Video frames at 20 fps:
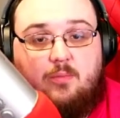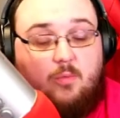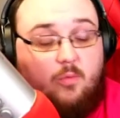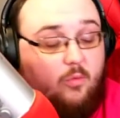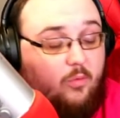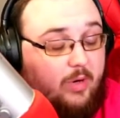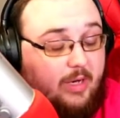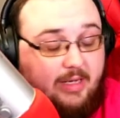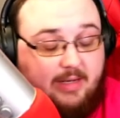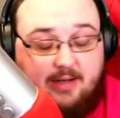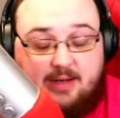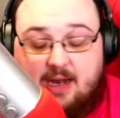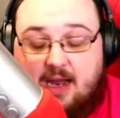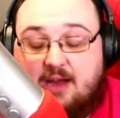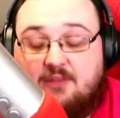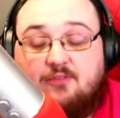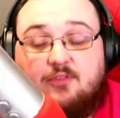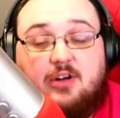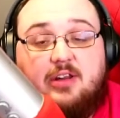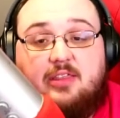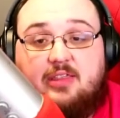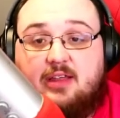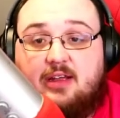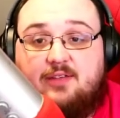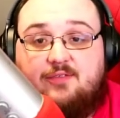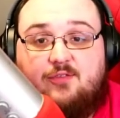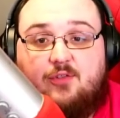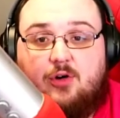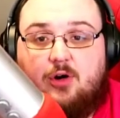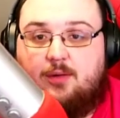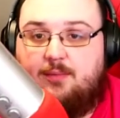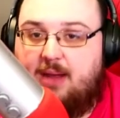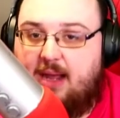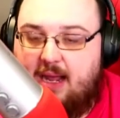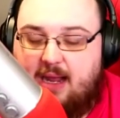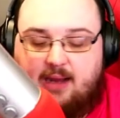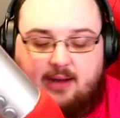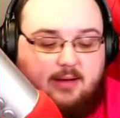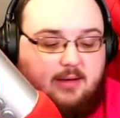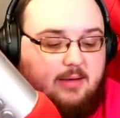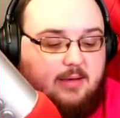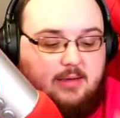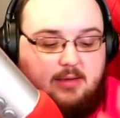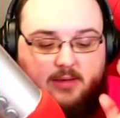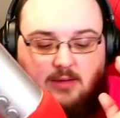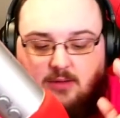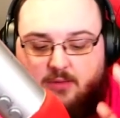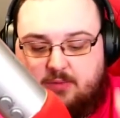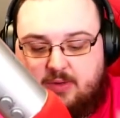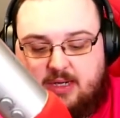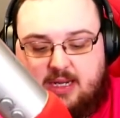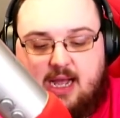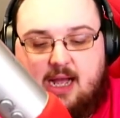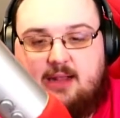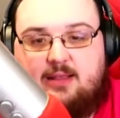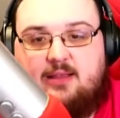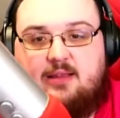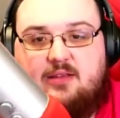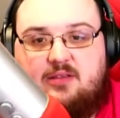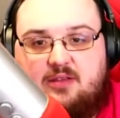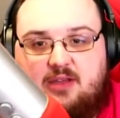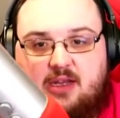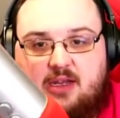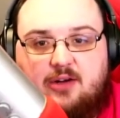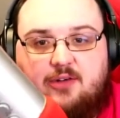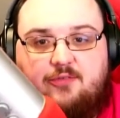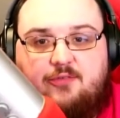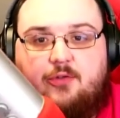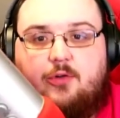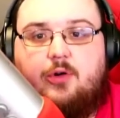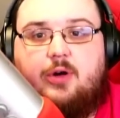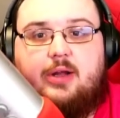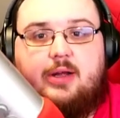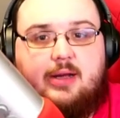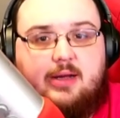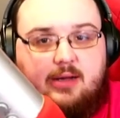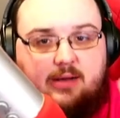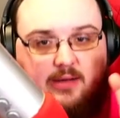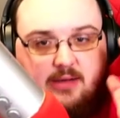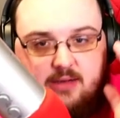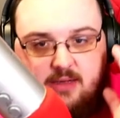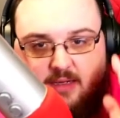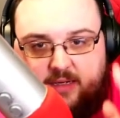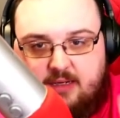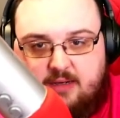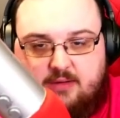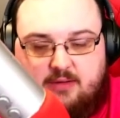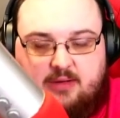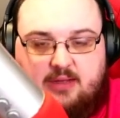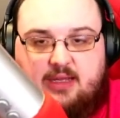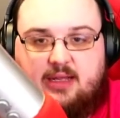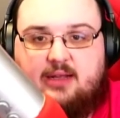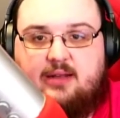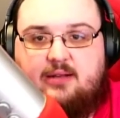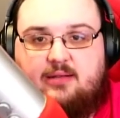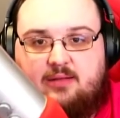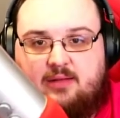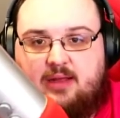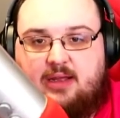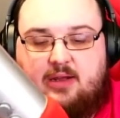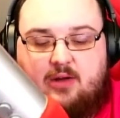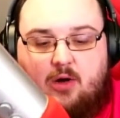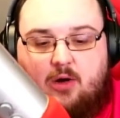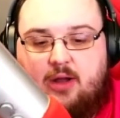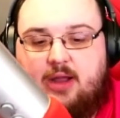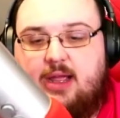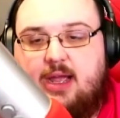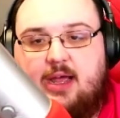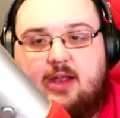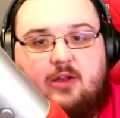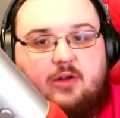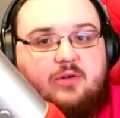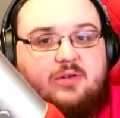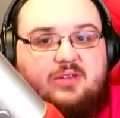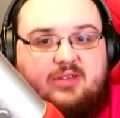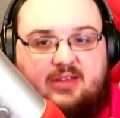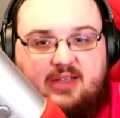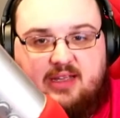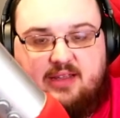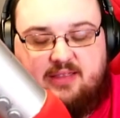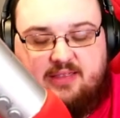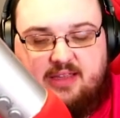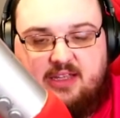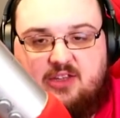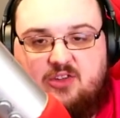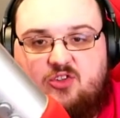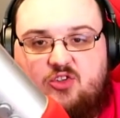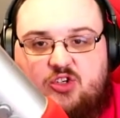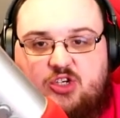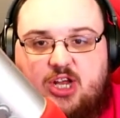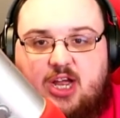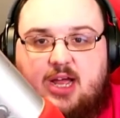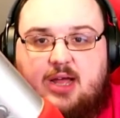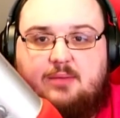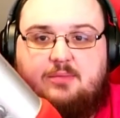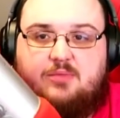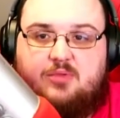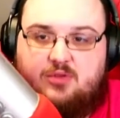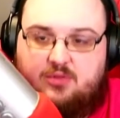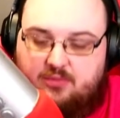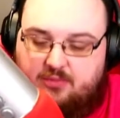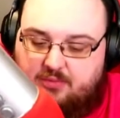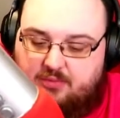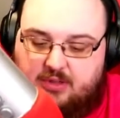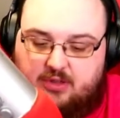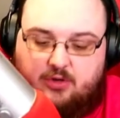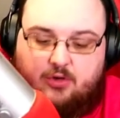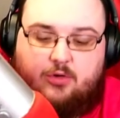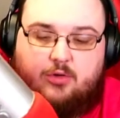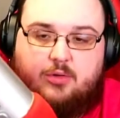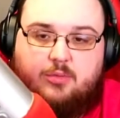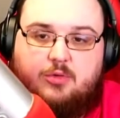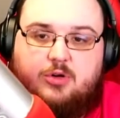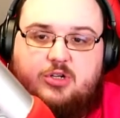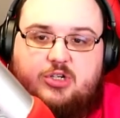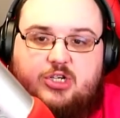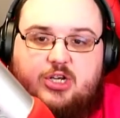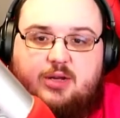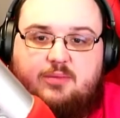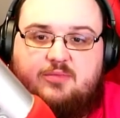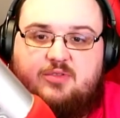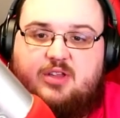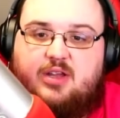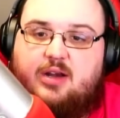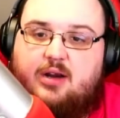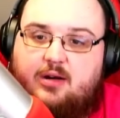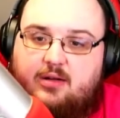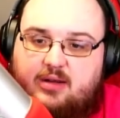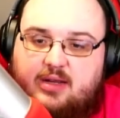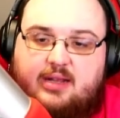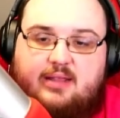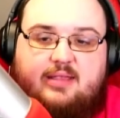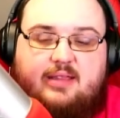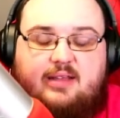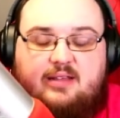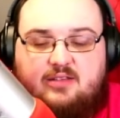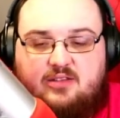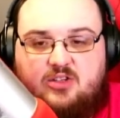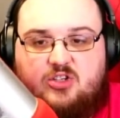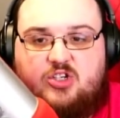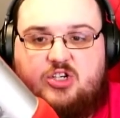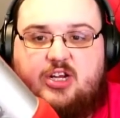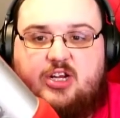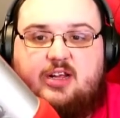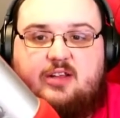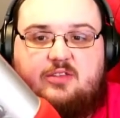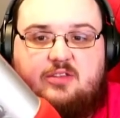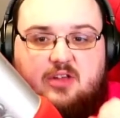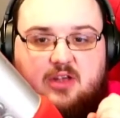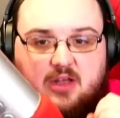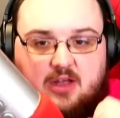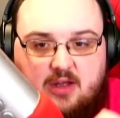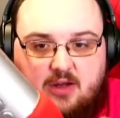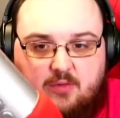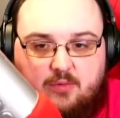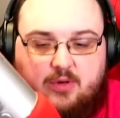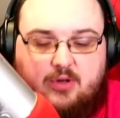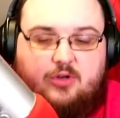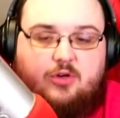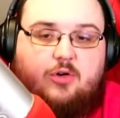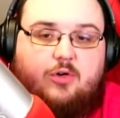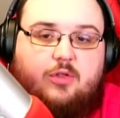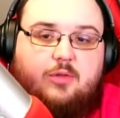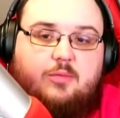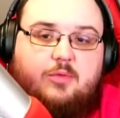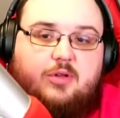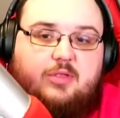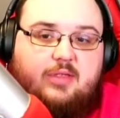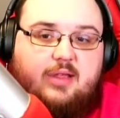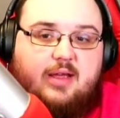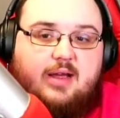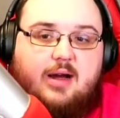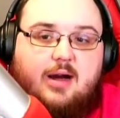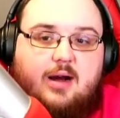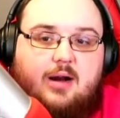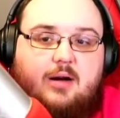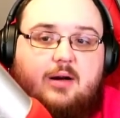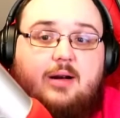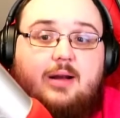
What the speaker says: We did everything for him. Hey, we got this gear for you. Get, like, all you gotta do is get these gems. We told him what gems they are. Get these enchants. We told him what they are.